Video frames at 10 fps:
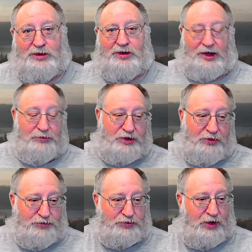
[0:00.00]
I don't care
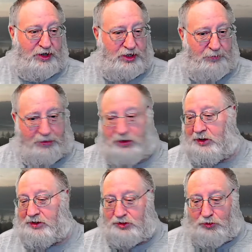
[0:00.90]
if you're talking about
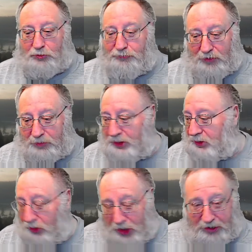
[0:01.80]
GoFundMe,
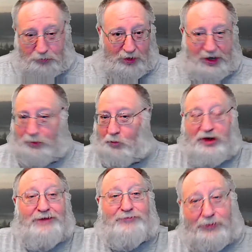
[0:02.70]
United Way,
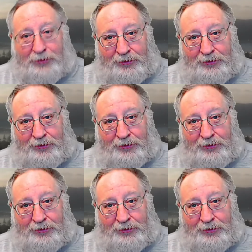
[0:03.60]
whatever